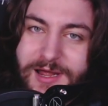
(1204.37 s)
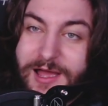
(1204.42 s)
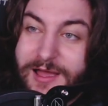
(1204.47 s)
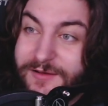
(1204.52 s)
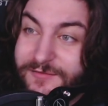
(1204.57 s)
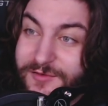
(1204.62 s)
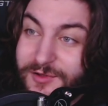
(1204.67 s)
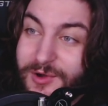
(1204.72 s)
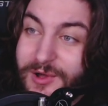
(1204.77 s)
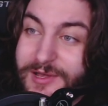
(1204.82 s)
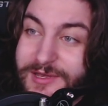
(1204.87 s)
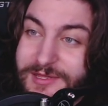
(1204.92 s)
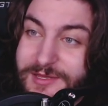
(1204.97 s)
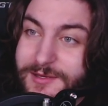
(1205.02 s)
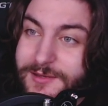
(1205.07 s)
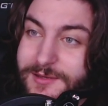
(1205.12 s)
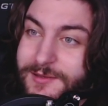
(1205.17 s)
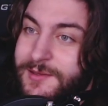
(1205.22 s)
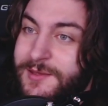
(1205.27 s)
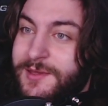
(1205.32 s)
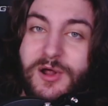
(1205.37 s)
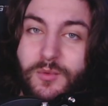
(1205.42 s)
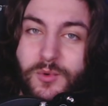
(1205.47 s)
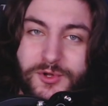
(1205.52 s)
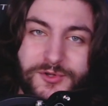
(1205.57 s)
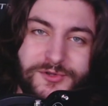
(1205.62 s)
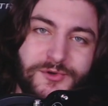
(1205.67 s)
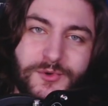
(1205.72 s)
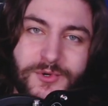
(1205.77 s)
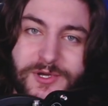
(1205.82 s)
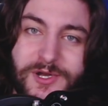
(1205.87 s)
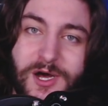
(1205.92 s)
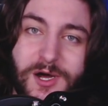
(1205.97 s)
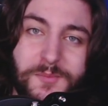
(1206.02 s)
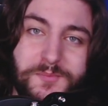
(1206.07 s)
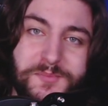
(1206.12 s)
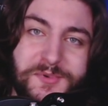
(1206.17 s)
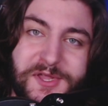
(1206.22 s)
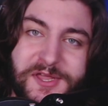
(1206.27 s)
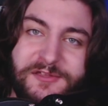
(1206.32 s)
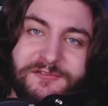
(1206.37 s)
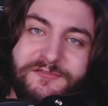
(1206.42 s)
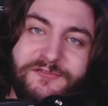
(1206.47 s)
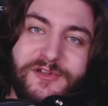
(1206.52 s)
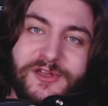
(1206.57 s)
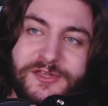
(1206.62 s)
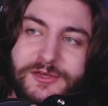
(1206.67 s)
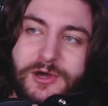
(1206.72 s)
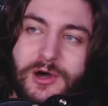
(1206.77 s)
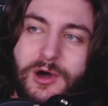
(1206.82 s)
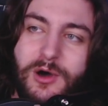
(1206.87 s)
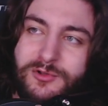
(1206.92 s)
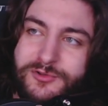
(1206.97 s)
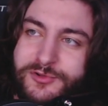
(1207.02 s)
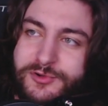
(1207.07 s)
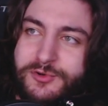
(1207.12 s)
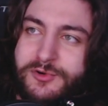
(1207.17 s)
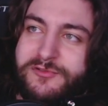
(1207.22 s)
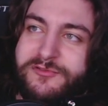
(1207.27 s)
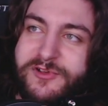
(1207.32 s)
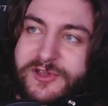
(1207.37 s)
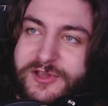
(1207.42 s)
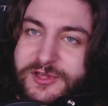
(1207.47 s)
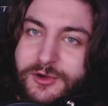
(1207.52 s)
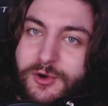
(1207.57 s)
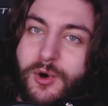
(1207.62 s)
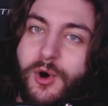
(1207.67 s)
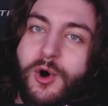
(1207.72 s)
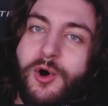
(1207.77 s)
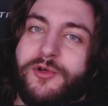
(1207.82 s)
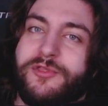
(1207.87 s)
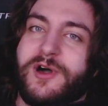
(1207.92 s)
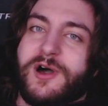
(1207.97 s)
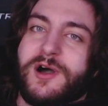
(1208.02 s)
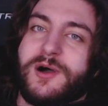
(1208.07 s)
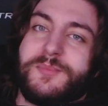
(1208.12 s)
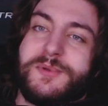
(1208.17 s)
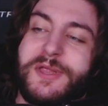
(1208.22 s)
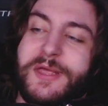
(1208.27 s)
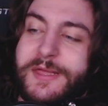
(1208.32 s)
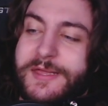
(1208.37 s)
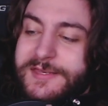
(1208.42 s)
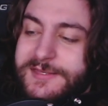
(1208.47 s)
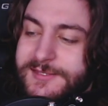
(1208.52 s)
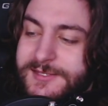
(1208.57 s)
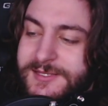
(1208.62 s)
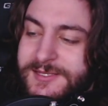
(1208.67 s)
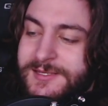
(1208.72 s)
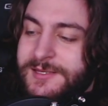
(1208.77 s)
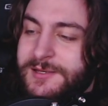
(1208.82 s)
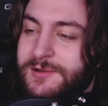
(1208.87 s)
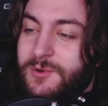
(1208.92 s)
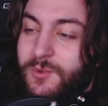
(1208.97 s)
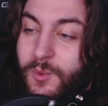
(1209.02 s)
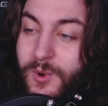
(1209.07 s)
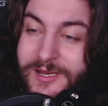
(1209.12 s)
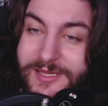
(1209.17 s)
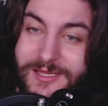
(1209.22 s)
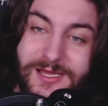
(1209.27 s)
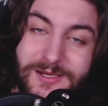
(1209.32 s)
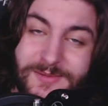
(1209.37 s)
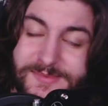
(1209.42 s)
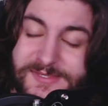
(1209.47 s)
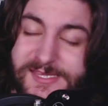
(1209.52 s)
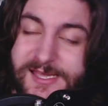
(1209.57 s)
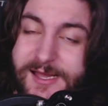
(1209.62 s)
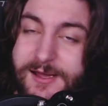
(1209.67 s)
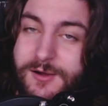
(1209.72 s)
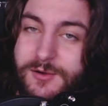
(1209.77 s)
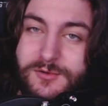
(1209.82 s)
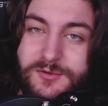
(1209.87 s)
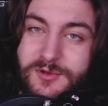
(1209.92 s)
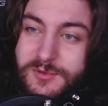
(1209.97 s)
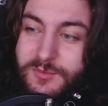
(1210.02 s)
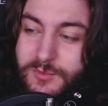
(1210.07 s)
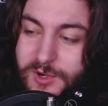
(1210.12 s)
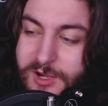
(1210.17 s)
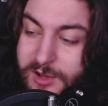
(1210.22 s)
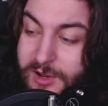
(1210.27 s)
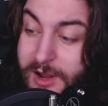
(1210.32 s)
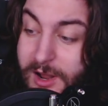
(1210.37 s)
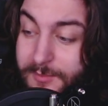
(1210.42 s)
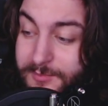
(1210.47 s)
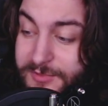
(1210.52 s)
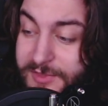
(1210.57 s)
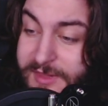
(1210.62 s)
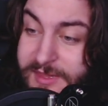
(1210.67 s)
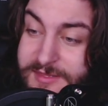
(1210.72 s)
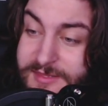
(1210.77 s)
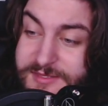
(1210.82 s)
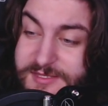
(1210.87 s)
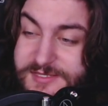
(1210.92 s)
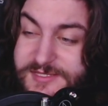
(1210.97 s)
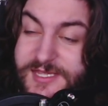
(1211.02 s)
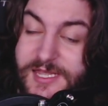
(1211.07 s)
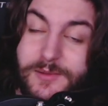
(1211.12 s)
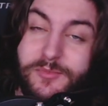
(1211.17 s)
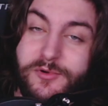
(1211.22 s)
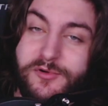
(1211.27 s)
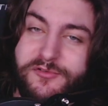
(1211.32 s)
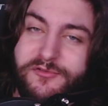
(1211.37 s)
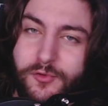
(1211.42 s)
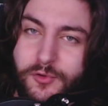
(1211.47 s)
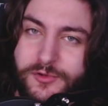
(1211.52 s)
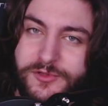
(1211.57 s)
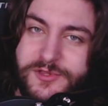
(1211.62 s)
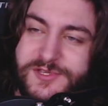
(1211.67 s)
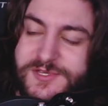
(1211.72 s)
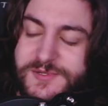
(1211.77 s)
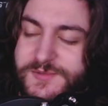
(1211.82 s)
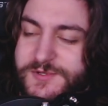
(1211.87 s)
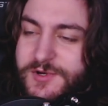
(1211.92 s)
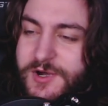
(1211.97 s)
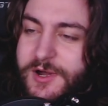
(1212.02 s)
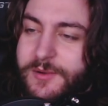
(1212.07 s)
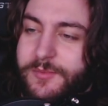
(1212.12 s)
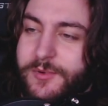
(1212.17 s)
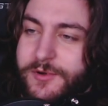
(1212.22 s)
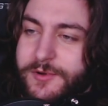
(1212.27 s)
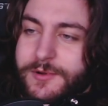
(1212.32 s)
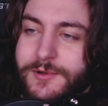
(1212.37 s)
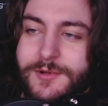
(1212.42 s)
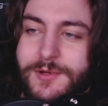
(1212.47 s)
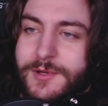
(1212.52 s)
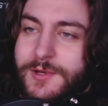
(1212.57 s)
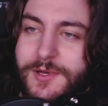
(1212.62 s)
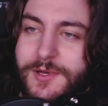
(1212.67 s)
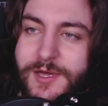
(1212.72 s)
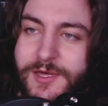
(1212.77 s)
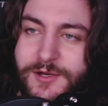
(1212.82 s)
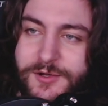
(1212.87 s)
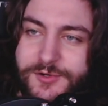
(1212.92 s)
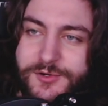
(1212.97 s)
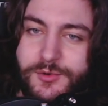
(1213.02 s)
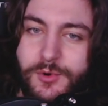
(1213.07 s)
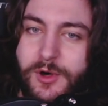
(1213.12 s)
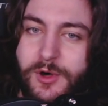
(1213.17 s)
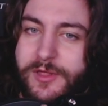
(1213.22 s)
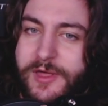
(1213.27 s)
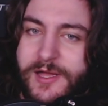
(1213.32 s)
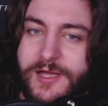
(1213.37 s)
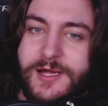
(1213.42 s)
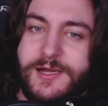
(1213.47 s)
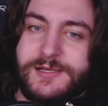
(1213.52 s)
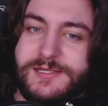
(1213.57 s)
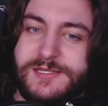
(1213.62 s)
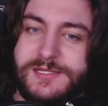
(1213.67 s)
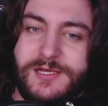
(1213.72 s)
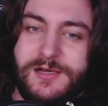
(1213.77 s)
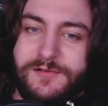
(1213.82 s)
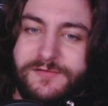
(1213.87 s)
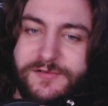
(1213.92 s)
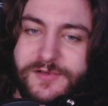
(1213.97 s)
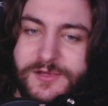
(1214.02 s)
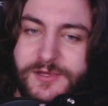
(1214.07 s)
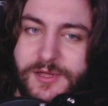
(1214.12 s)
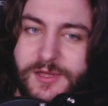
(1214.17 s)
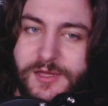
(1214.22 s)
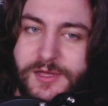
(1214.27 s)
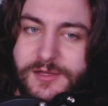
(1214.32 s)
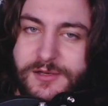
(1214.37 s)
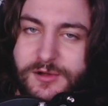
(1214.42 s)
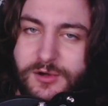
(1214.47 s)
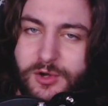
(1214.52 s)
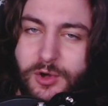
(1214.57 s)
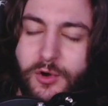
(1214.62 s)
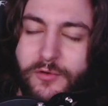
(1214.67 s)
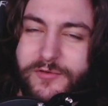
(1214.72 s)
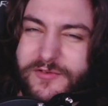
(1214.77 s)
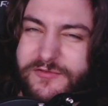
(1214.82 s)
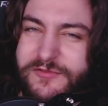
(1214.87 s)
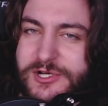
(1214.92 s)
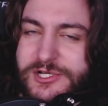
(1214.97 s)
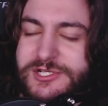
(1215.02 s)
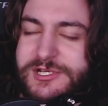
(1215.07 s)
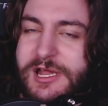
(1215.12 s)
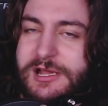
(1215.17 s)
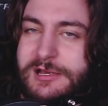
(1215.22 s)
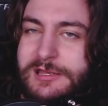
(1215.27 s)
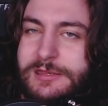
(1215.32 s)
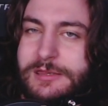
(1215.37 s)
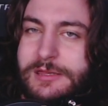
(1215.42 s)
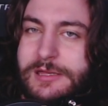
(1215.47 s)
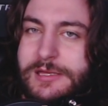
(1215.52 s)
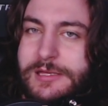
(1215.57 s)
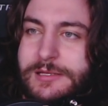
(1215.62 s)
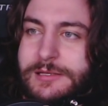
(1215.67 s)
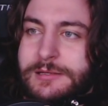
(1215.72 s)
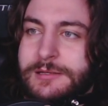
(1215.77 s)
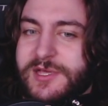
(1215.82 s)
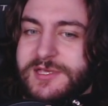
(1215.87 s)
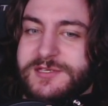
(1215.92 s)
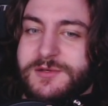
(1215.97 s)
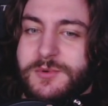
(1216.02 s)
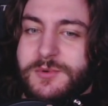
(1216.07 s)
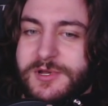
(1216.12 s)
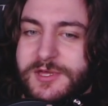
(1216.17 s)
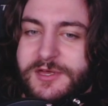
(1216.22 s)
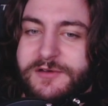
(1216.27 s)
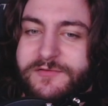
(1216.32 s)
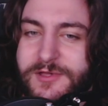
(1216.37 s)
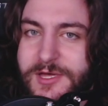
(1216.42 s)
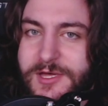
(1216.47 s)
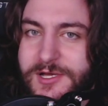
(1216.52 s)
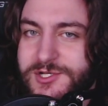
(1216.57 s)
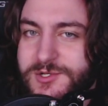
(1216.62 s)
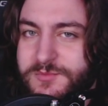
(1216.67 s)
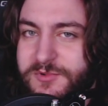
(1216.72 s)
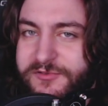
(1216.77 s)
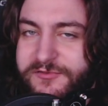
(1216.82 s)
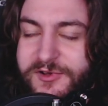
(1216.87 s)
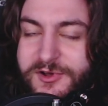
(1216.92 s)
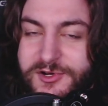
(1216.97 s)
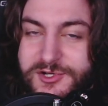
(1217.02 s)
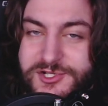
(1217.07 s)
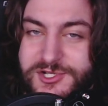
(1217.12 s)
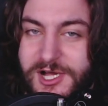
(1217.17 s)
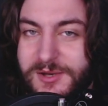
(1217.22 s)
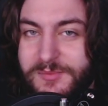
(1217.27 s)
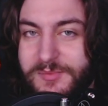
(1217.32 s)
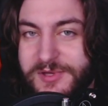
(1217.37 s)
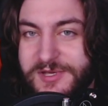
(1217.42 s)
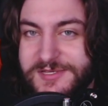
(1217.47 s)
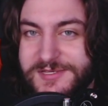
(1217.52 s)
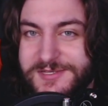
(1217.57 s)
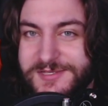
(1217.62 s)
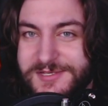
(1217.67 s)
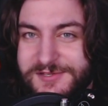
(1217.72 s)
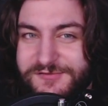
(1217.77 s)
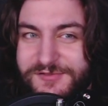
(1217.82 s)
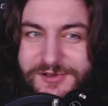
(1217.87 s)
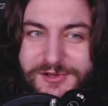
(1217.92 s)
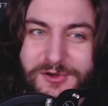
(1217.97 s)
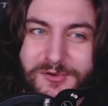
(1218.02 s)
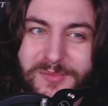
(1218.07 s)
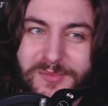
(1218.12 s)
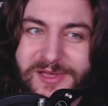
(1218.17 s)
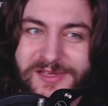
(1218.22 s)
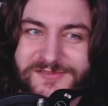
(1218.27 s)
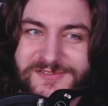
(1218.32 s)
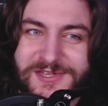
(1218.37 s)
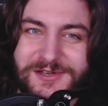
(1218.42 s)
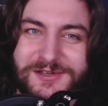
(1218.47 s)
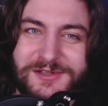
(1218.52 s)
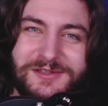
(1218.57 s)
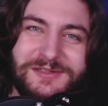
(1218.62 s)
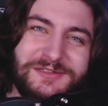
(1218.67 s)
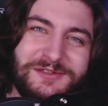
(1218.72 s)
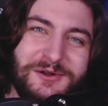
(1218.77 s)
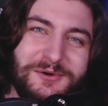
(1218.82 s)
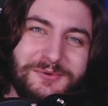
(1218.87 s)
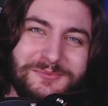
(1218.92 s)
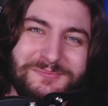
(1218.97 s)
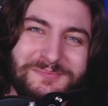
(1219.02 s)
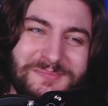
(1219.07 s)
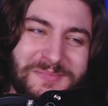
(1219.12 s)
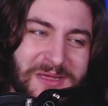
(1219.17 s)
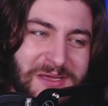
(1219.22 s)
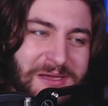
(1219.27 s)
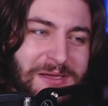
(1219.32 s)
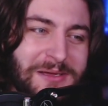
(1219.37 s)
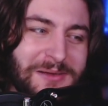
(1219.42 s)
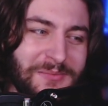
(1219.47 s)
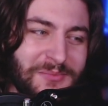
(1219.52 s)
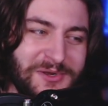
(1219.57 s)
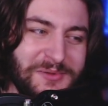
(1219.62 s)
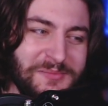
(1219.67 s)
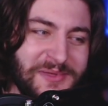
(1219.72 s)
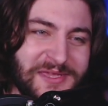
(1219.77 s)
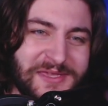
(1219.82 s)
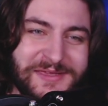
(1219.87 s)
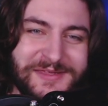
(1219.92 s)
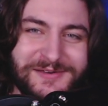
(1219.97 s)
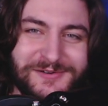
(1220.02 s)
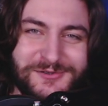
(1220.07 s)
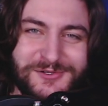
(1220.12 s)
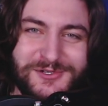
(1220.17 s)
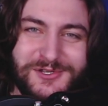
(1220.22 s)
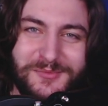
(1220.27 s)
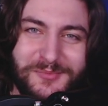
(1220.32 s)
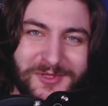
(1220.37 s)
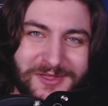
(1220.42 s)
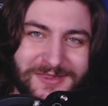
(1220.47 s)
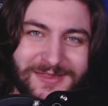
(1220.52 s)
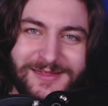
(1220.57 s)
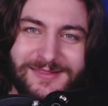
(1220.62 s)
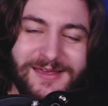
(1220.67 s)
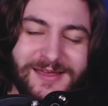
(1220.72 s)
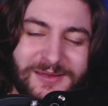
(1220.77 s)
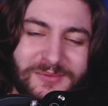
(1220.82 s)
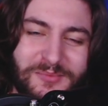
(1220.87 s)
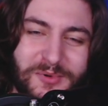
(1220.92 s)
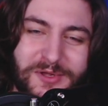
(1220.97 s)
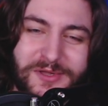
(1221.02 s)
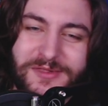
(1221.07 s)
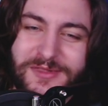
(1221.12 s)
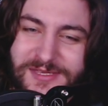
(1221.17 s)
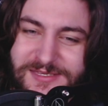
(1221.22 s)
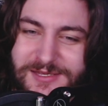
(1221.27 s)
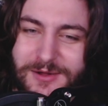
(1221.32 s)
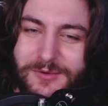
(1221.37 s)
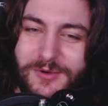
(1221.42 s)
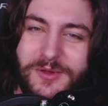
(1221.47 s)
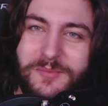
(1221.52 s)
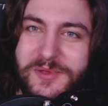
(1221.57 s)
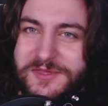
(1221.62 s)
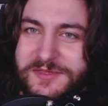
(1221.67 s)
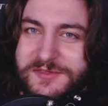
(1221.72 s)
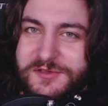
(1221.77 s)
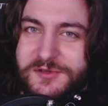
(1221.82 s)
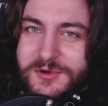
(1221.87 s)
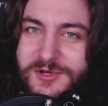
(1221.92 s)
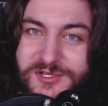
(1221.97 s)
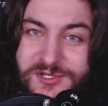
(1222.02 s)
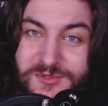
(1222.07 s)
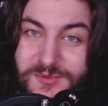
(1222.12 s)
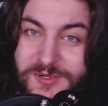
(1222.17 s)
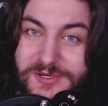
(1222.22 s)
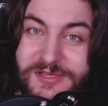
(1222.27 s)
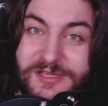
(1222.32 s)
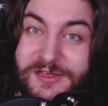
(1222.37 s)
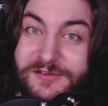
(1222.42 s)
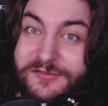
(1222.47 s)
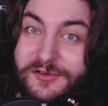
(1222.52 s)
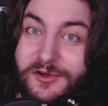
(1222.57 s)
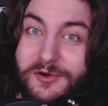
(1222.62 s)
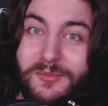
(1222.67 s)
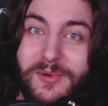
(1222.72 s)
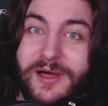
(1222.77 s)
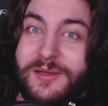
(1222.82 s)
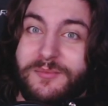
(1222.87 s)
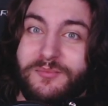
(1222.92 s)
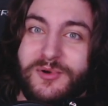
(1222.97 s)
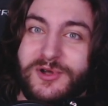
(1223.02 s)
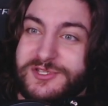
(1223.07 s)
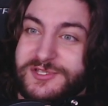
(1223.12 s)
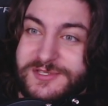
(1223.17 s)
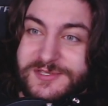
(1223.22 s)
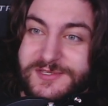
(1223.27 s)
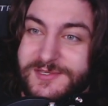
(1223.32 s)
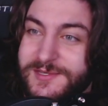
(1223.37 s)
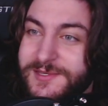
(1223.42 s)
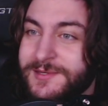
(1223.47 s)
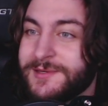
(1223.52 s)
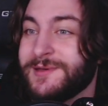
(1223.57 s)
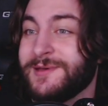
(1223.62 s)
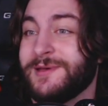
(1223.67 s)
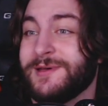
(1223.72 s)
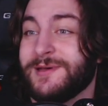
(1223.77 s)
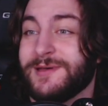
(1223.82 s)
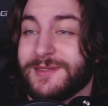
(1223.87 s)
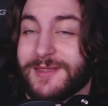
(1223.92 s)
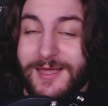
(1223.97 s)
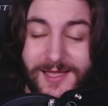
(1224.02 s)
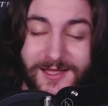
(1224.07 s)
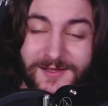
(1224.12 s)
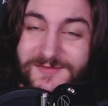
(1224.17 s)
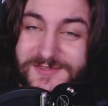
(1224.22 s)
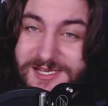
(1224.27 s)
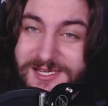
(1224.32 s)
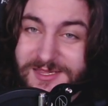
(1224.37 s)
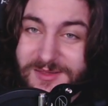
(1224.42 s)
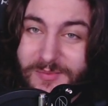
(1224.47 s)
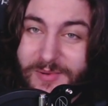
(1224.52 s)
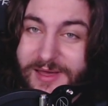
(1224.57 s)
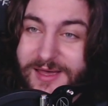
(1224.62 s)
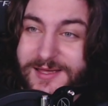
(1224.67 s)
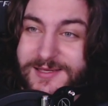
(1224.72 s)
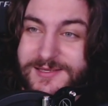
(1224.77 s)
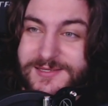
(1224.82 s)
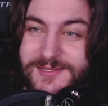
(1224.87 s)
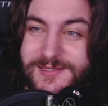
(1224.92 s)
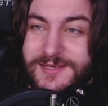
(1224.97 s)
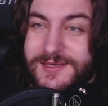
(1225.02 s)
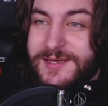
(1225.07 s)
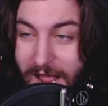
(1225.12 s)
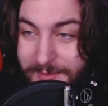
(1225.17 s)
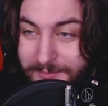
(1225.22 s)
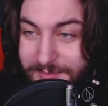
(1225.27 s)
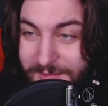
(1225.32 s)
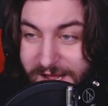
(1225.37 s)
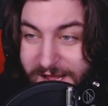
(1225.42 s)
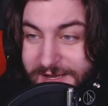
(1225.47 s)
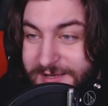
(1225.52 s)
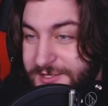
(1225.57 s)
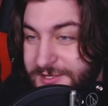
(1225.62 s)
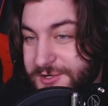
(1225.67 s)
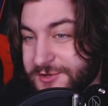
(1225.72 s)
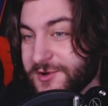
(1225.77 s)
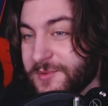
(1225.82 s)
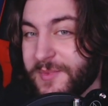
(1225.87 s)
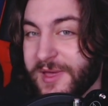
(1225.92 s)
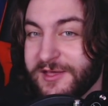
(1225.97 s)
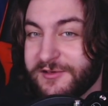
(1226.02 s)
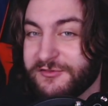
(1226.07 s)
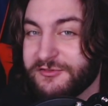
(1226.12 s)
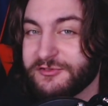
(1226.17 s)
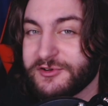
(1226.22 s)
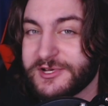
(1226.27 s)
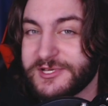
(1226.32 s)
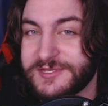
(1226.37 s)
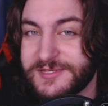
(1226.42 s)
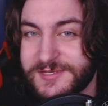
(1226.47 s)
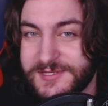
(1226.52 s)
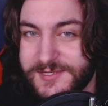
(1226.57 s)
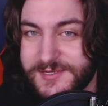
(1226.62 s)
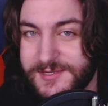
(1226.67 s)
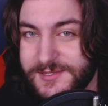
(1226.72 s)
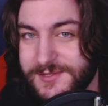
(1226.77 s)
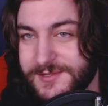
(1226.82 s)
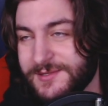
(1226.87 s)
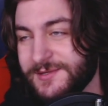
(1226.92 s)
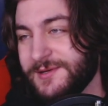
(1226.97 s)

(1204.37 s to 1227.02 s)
I have no idea, but I will do an update video. I'll do a video on the update when it comes out. When I'll update the Saber for the subscriber, and I'll do all that kind of stuff, and I'll go over the functionality then, because I want to give Electrum a fair shot, because this video may have sounded, you know, pretty mean or something like that, but that's not what I meant to do. I just wanted to give y'all my impressions. Like I've said in the past, I'm not here to make friends.